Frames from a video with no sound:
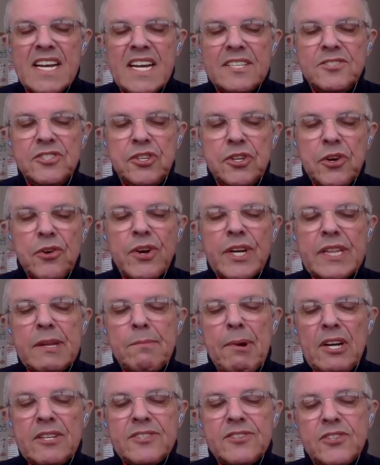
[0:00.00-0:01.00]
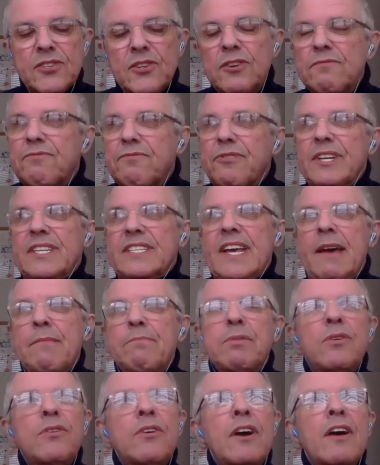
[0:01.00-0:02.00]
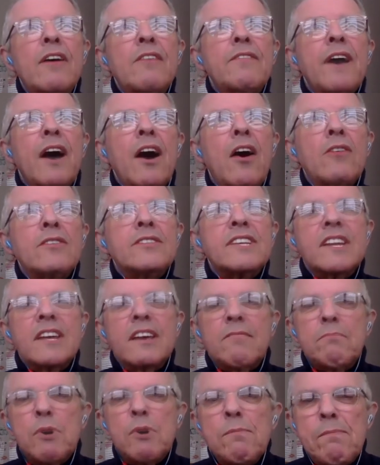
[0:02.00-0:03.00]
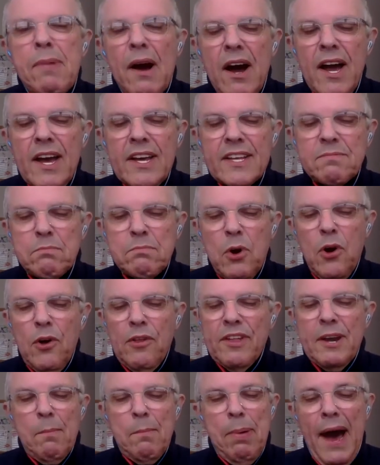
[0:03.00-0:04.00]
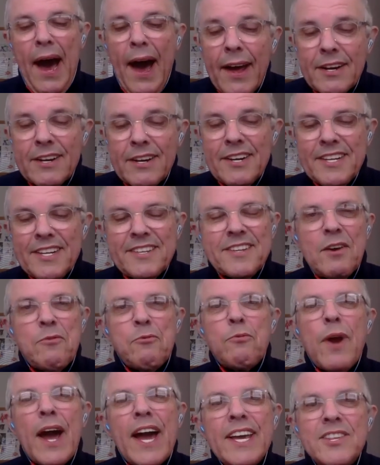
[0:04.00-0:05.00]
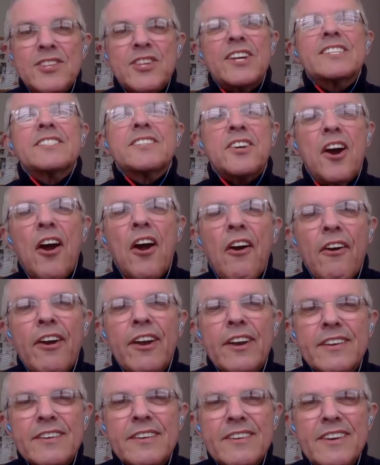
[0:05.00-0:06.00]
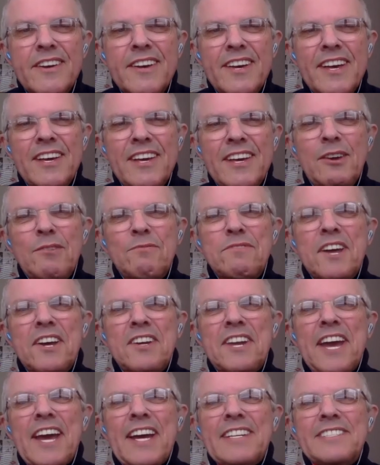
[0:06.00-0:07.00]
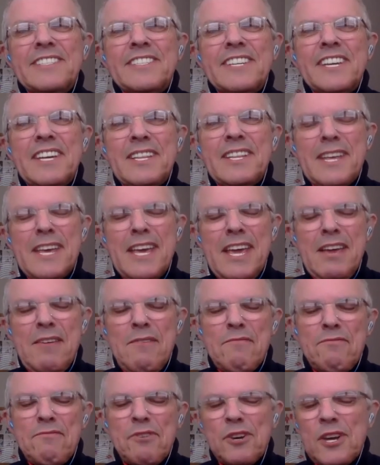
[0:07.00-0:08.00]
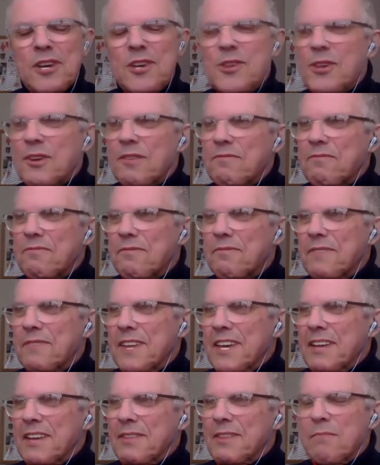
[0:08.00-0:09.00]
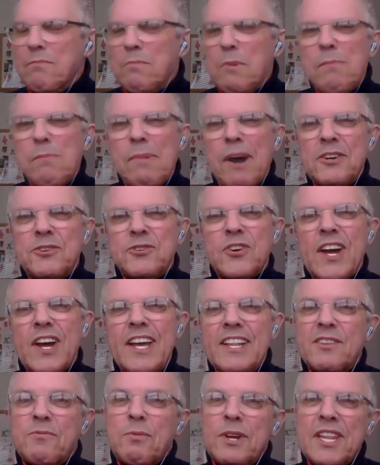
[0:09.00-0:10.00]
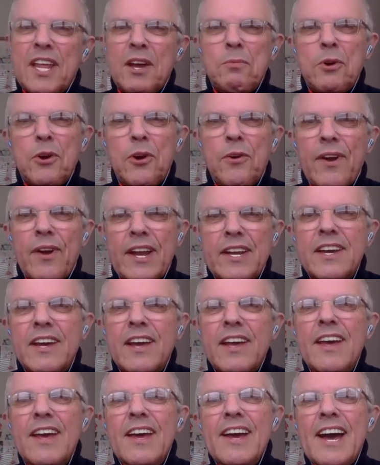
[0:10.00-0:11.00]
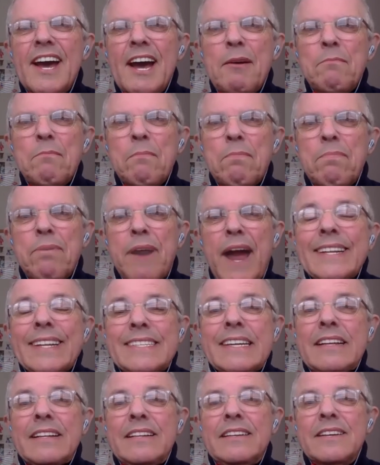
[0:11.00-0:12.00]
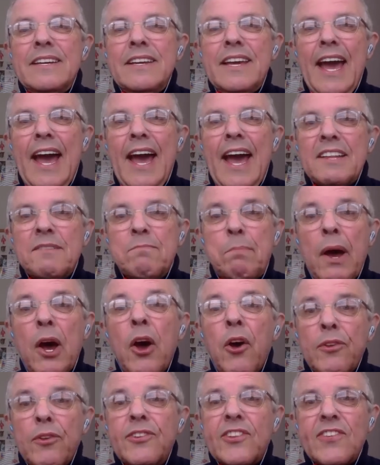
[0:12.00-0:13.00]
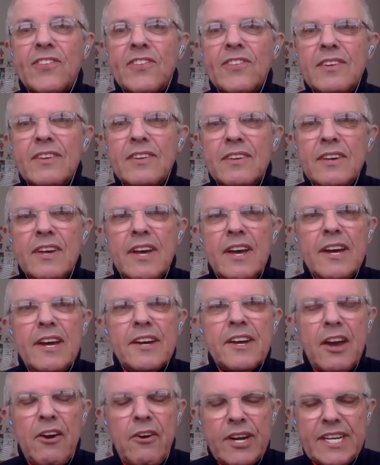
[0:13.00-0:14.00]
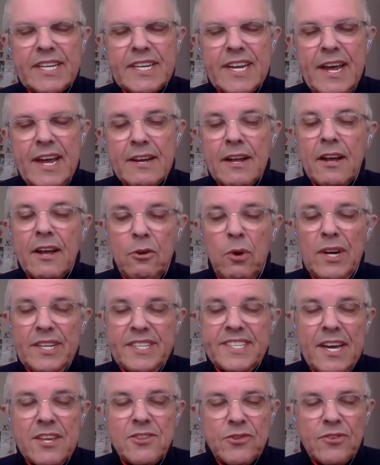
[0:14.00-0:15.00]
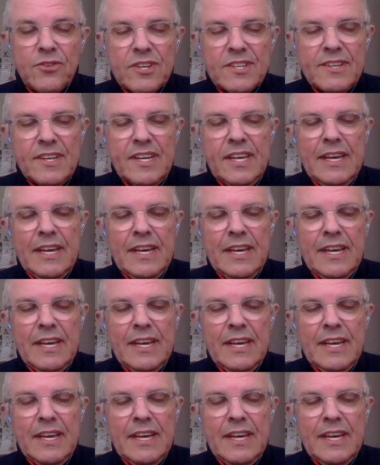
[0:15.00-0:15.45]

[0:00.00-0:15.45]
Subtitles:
During the monsoon, for example, the whole city of Mumbai is more than a puddle, it's a raging torrent. You've no doubt seen the footage of the Mumbai trains when they were running, practically as boats going down quite dangerously.